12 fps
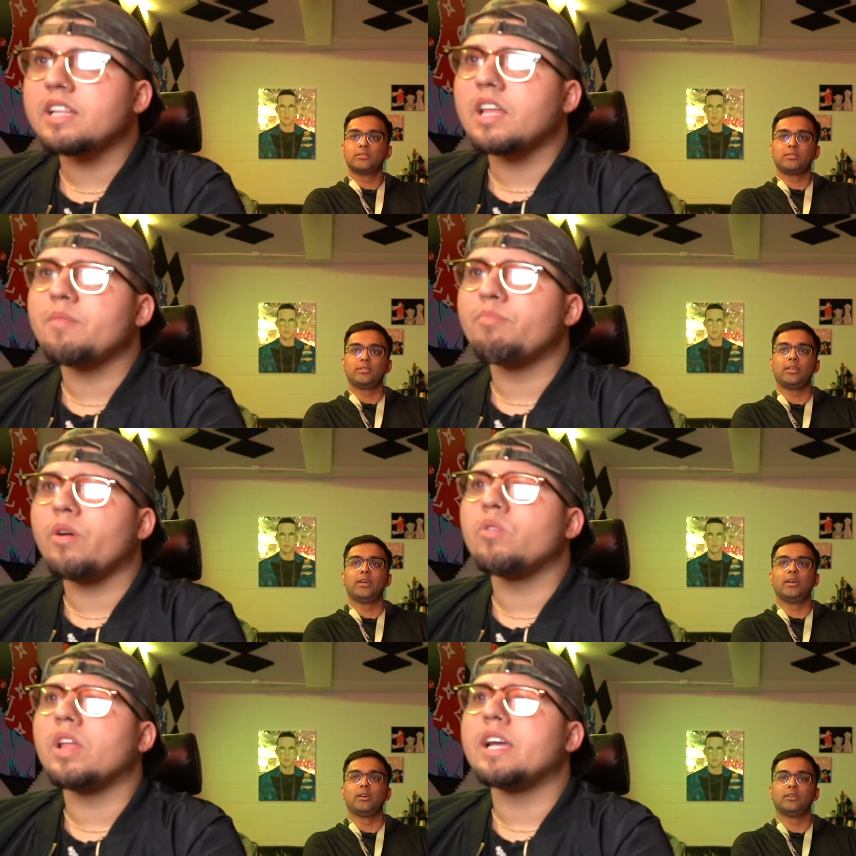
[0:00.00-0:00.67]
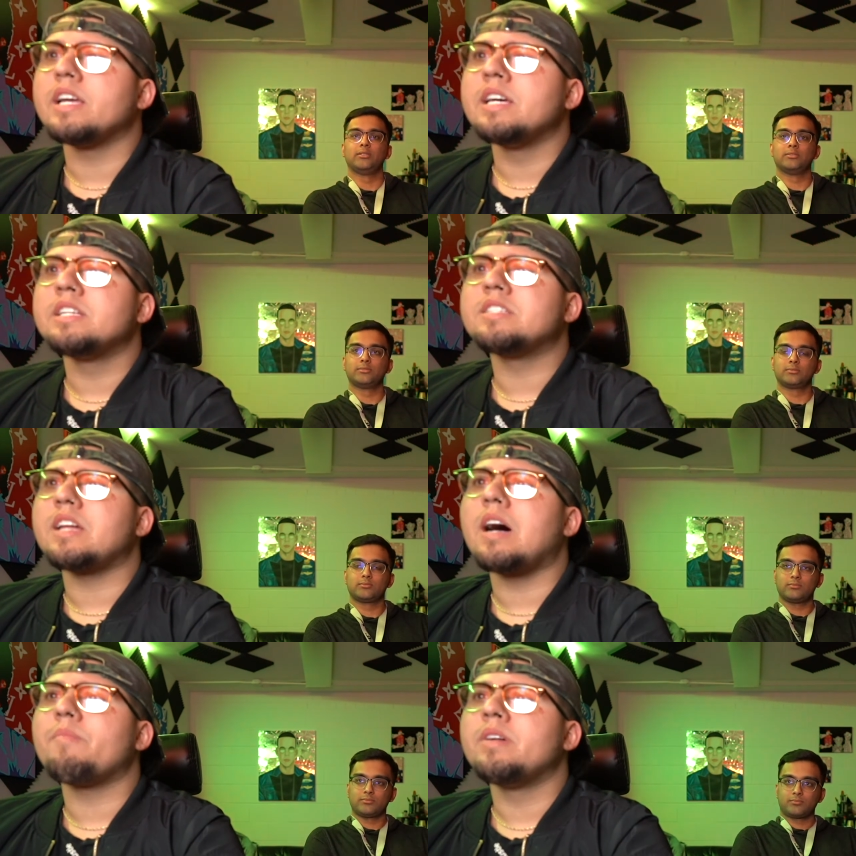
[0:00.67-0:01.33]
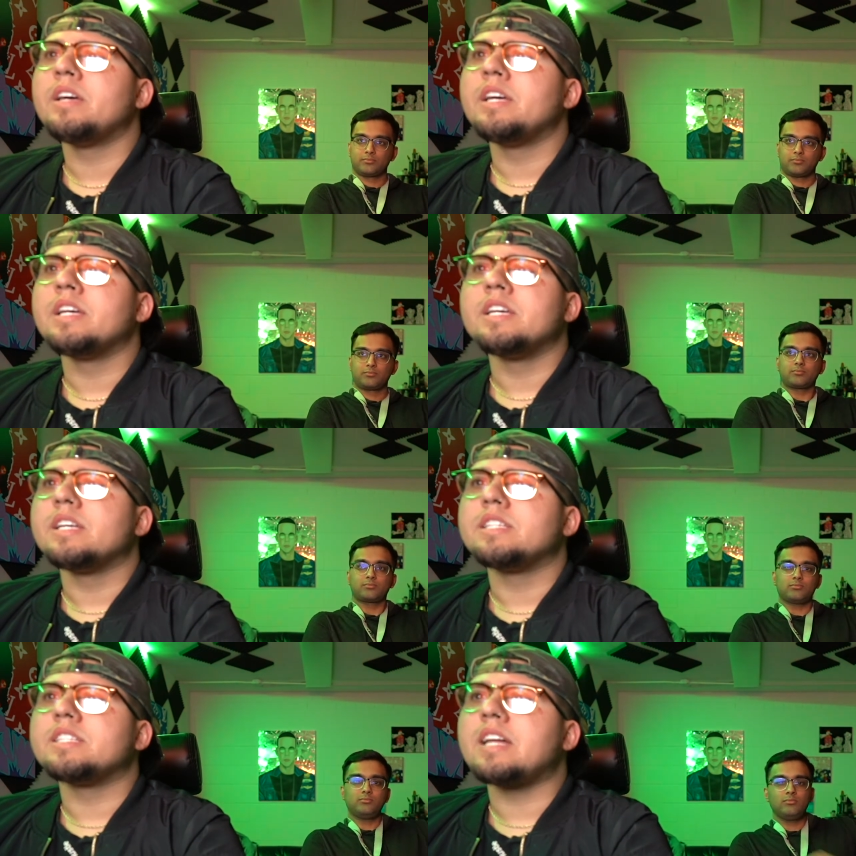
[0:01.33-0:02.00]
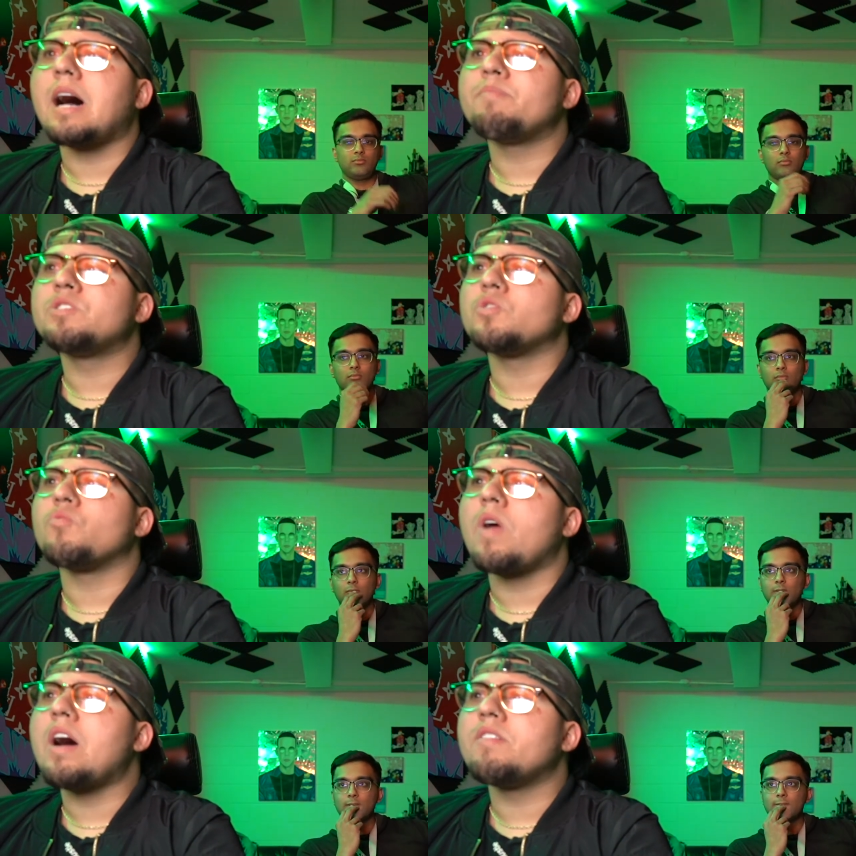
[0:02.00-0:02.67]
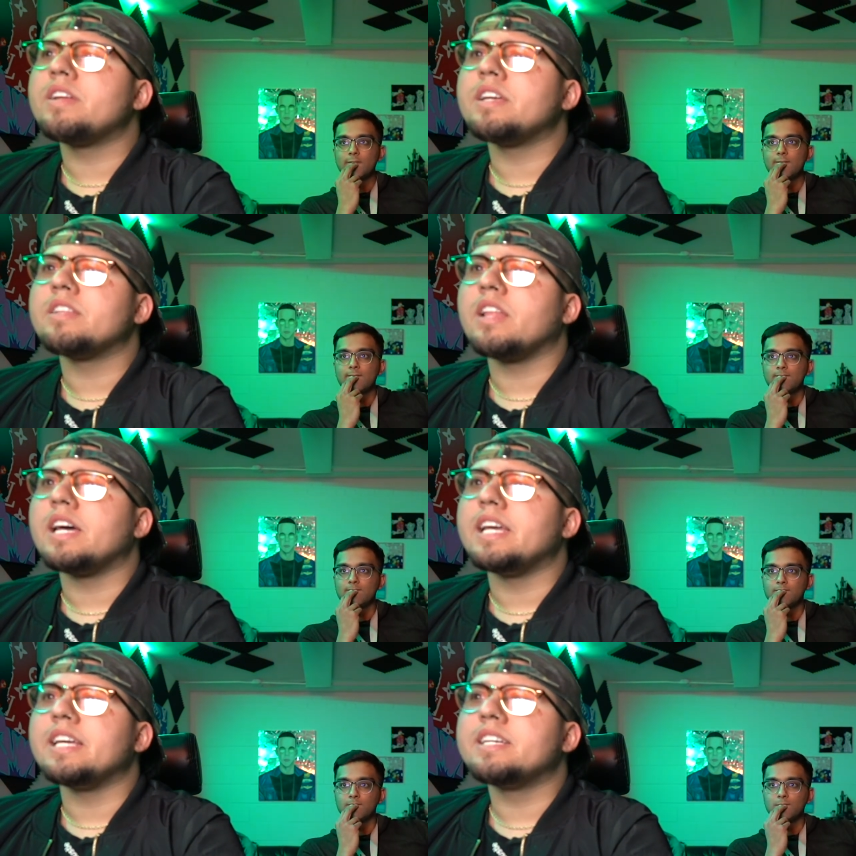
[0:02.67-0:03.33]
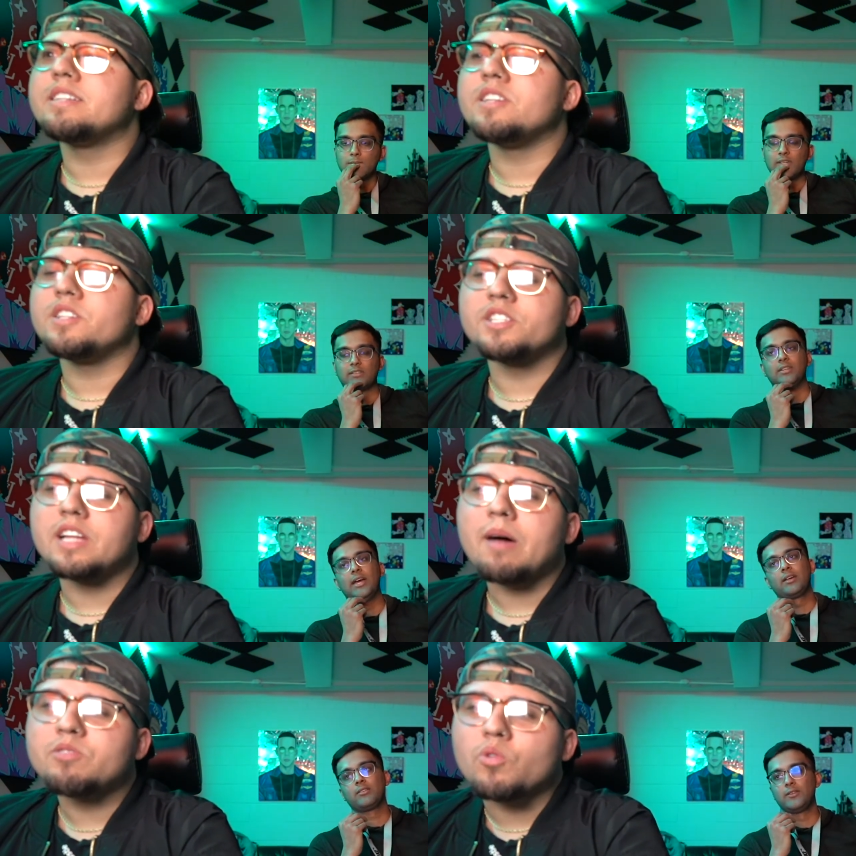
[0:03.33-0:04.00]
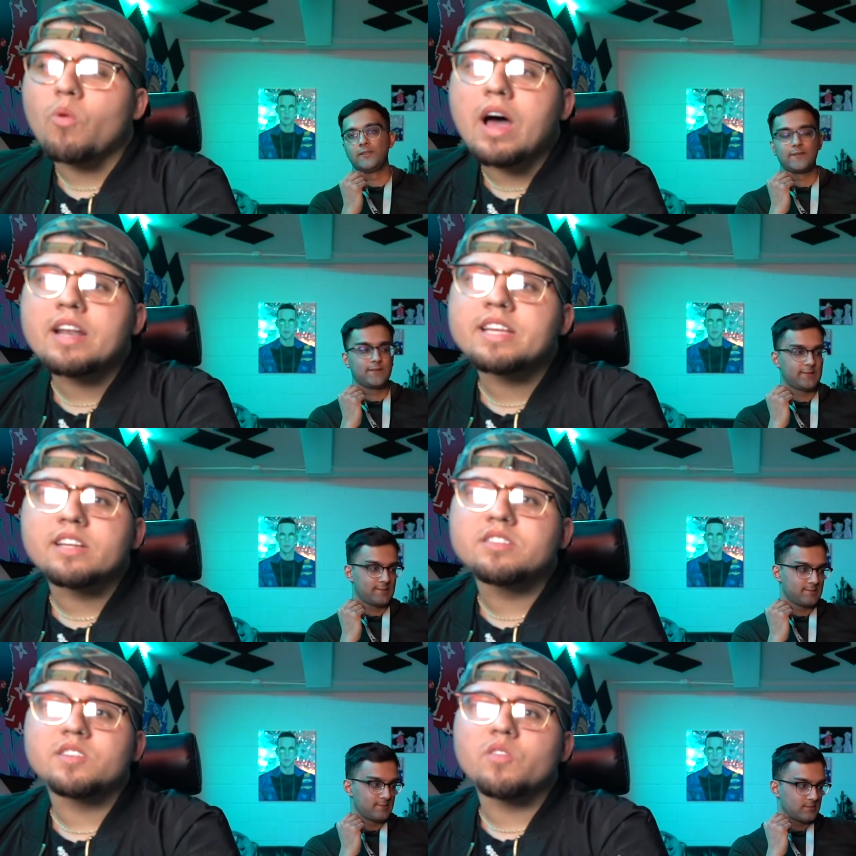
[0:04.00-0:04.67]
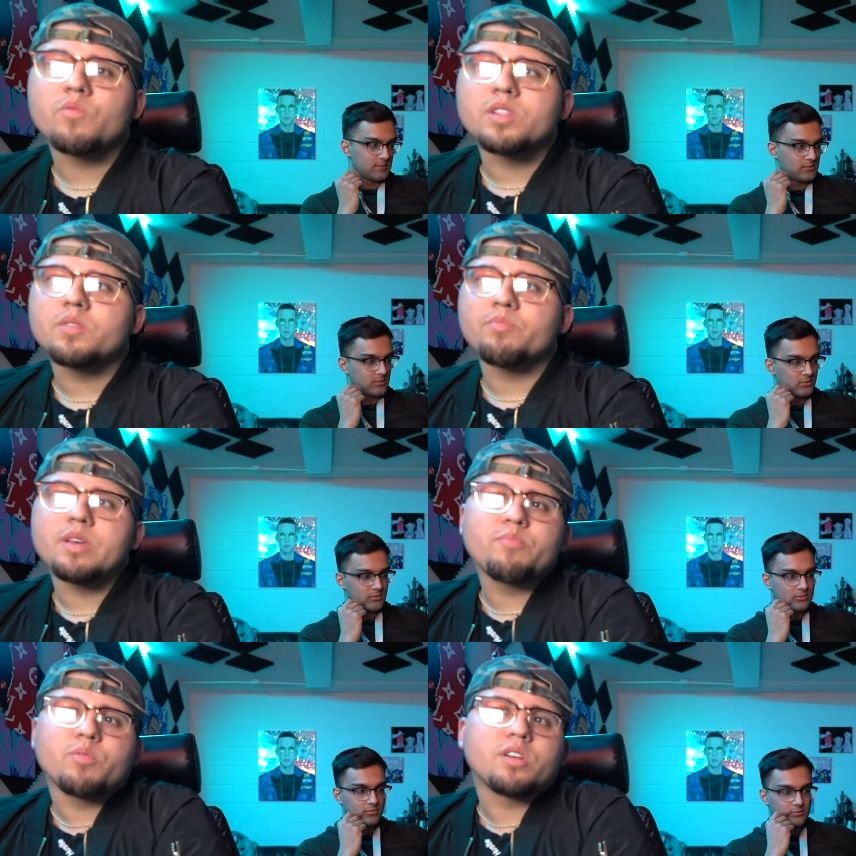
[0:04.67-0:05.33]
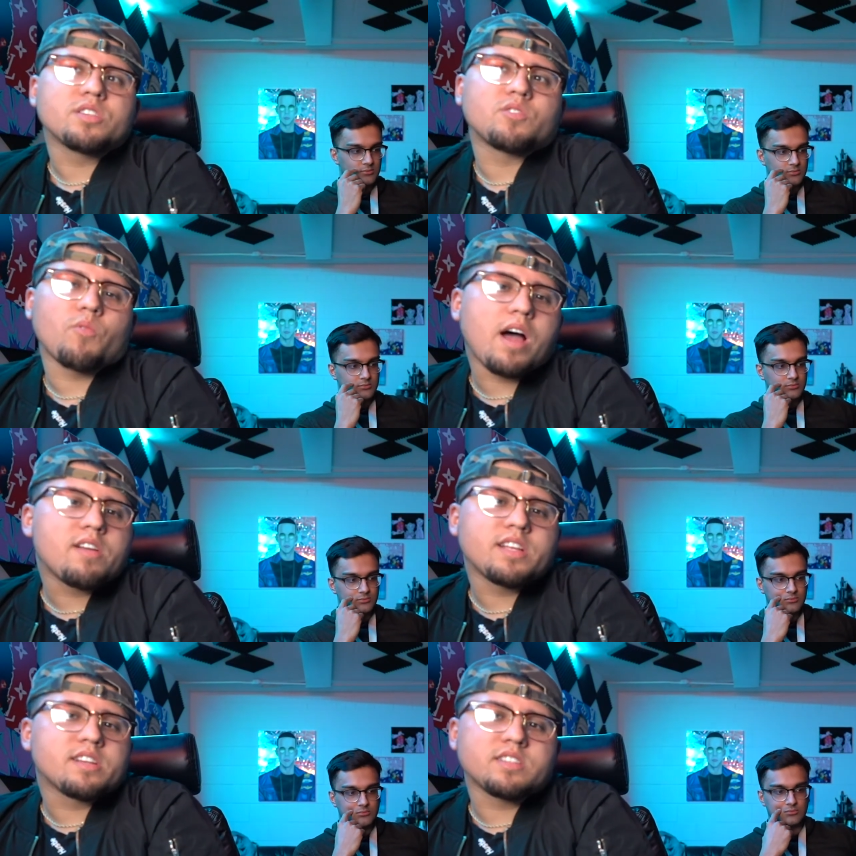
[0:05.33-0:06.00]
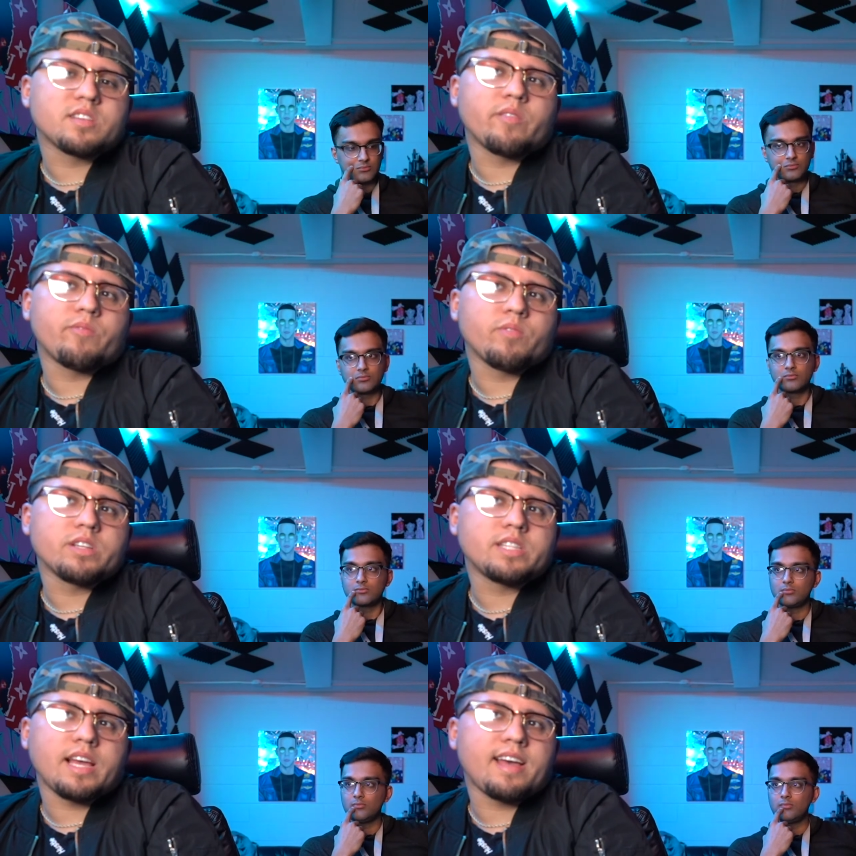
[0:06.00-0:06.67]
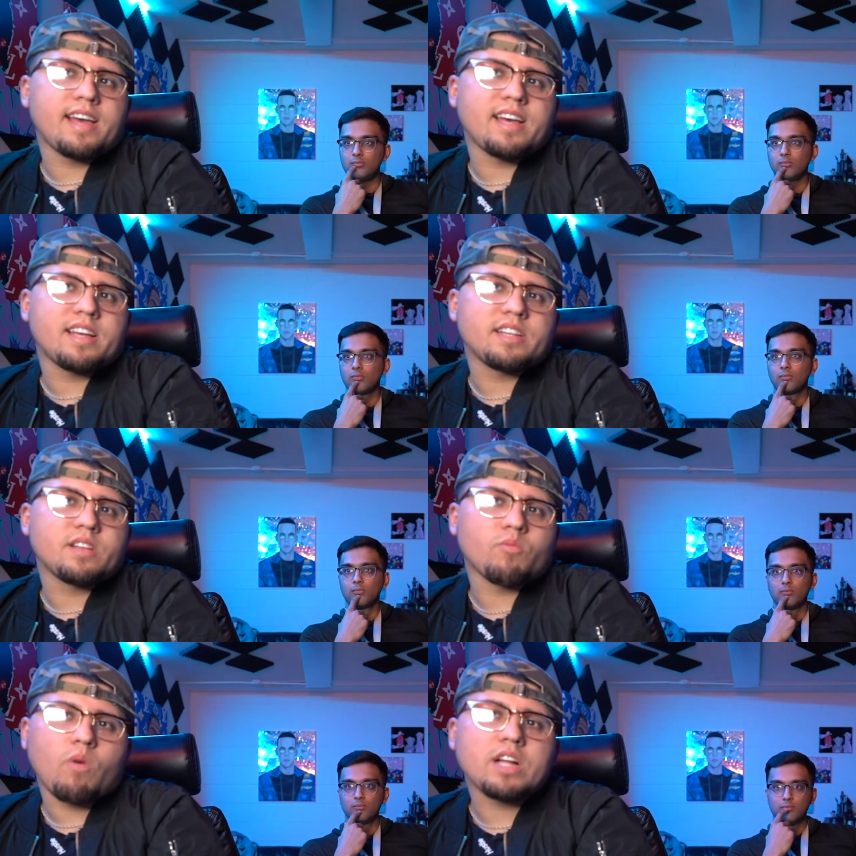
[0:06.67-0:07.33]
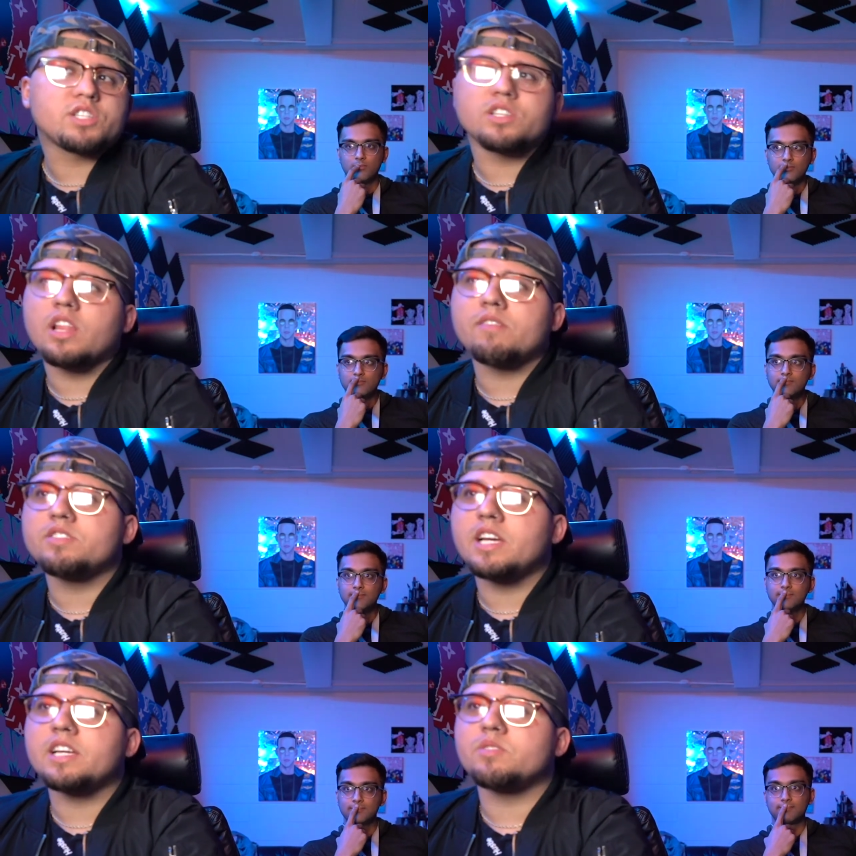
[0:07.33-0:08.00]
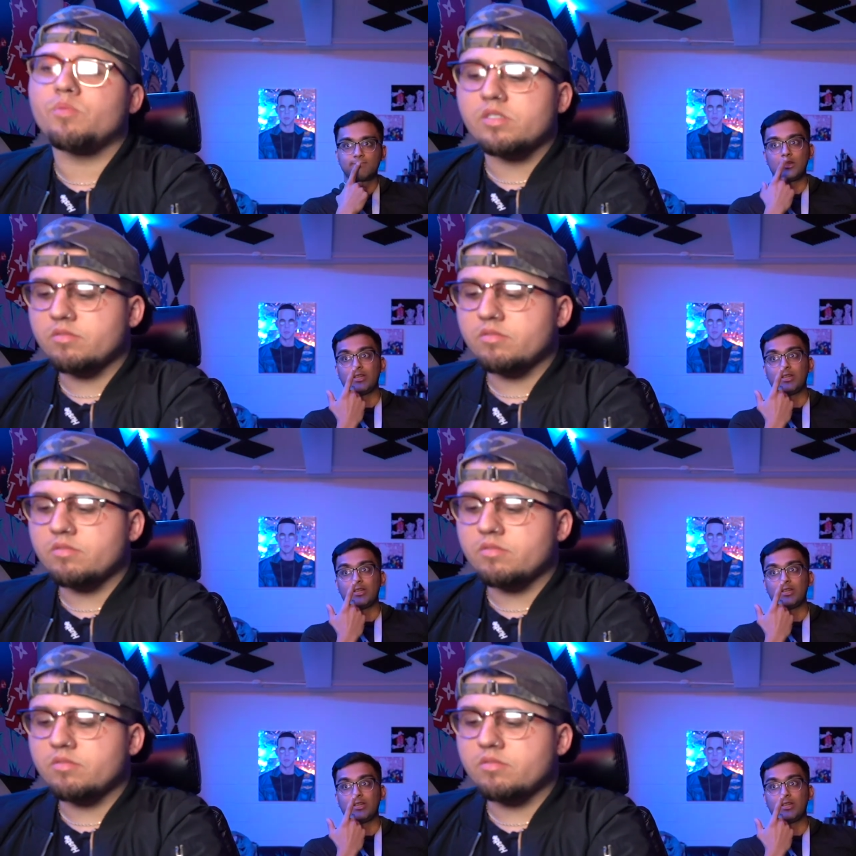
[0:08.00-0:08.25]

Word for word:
Speaker 1: Like, yeah. bro, like, stop, stop surrounding, like, Exactly. Stop surrounding yourself with the people you're surrounding yourself with and watch your life change, bro.